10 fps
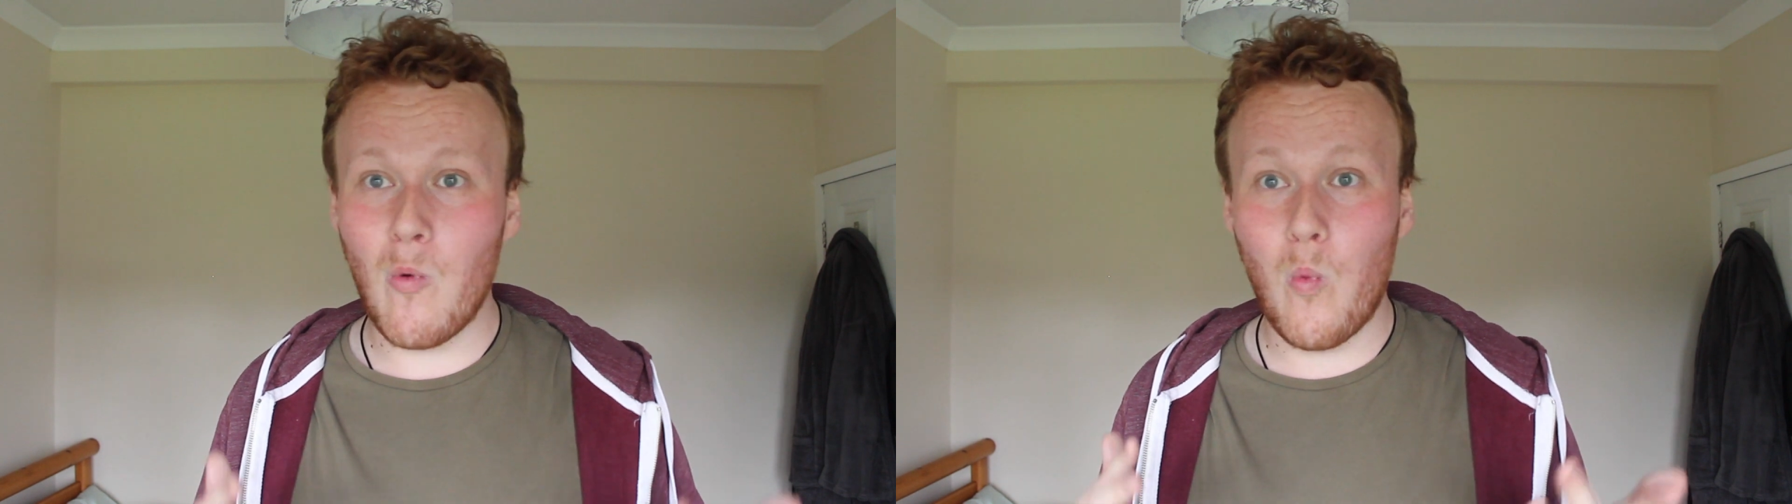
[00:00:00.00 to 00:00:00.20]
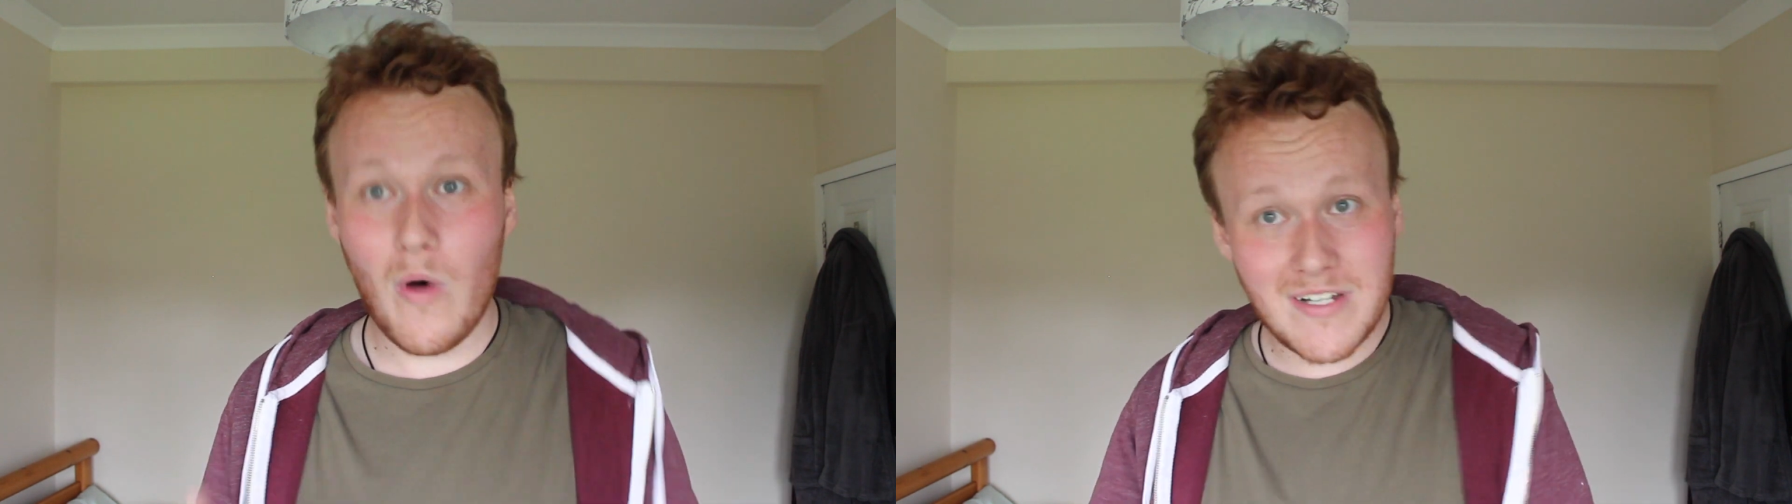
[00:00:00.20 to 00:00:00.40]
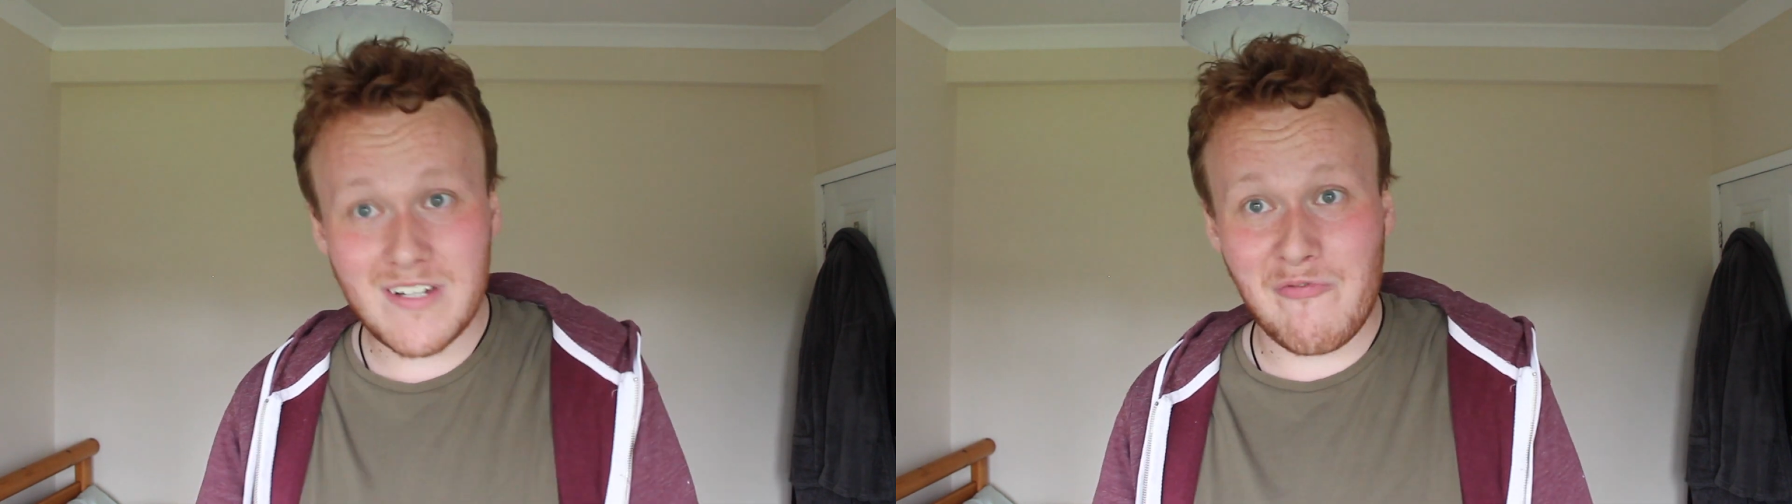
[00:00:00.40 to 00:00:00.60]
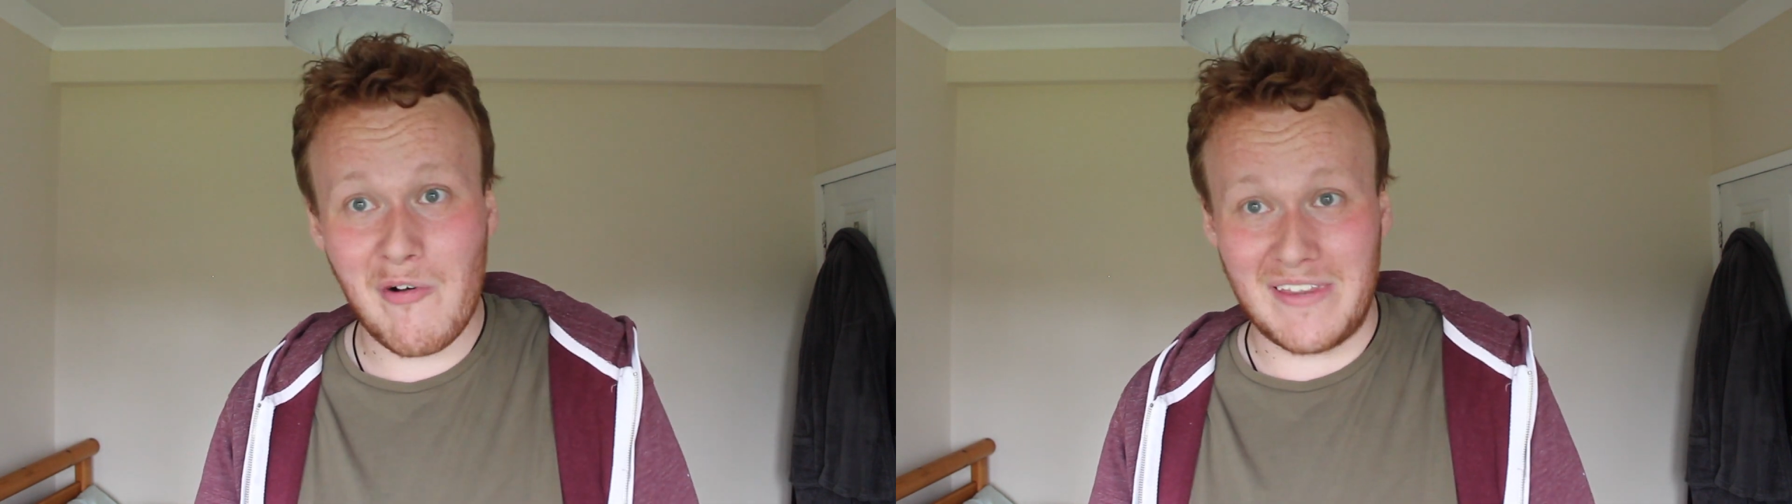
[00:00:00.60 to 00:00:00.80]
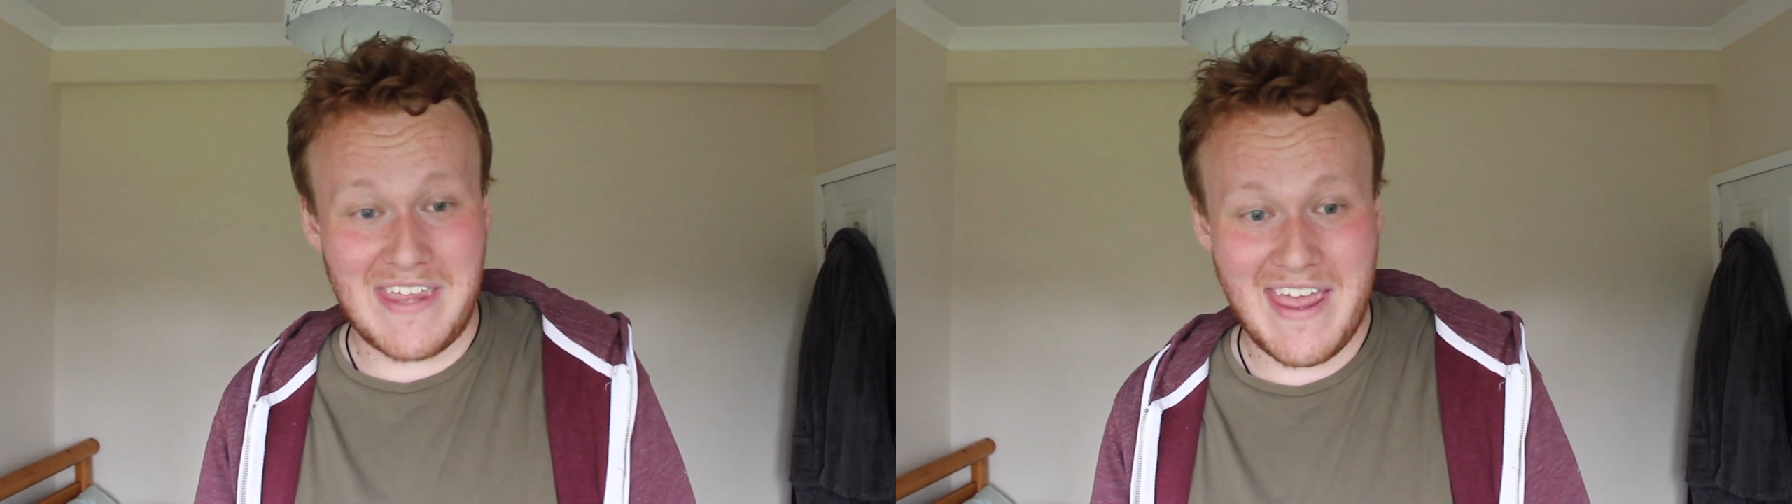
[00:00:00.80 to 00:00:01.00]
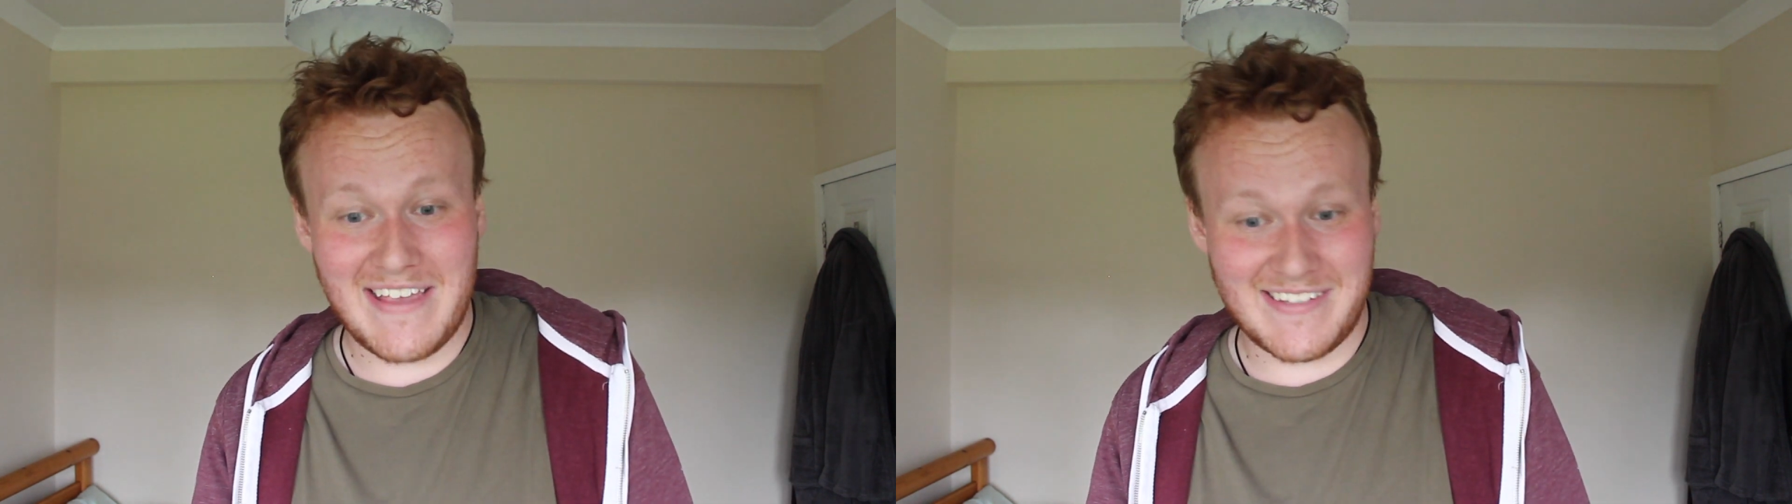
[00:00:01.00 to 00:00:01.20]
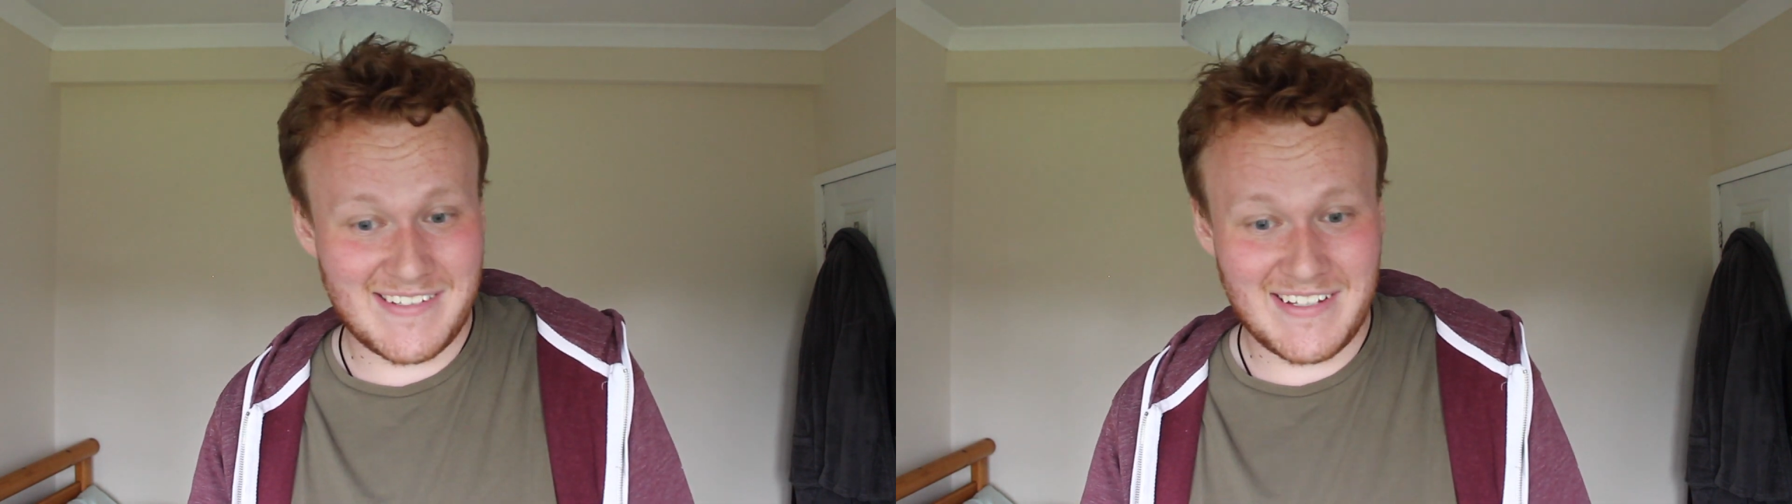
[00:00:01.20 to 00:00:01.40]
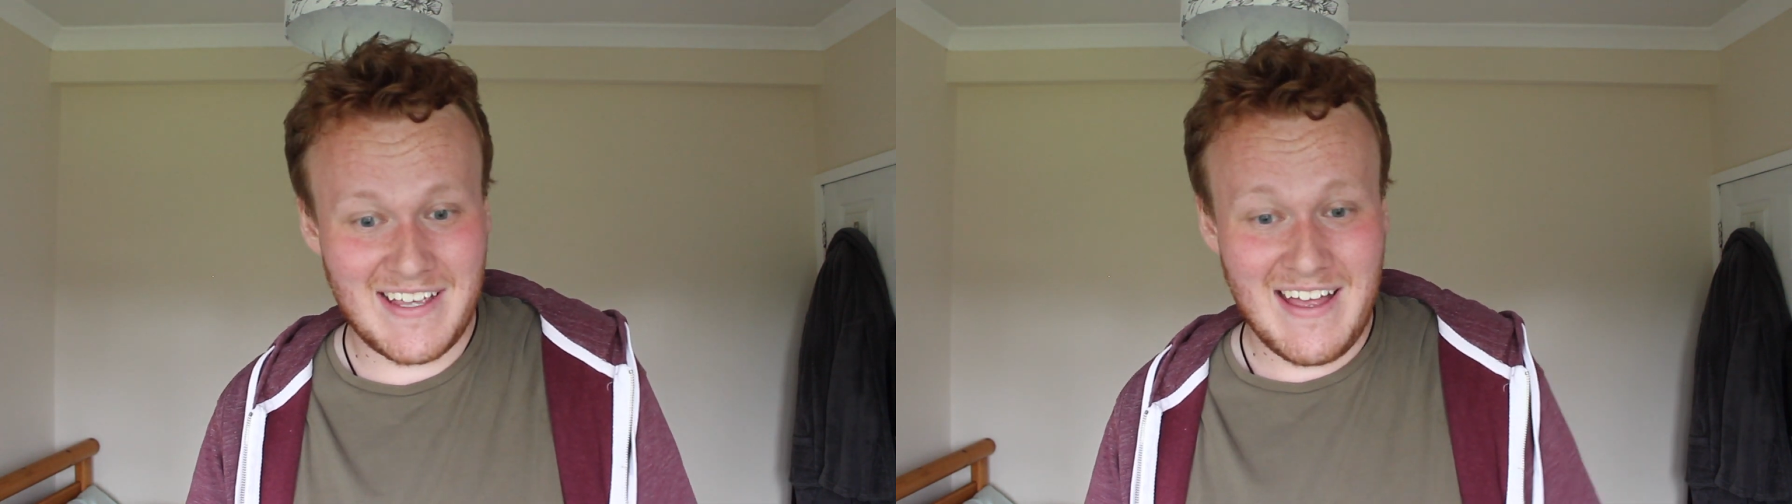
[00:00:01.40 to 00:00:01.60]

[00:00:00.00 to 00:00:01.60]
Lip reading: wonderful he is.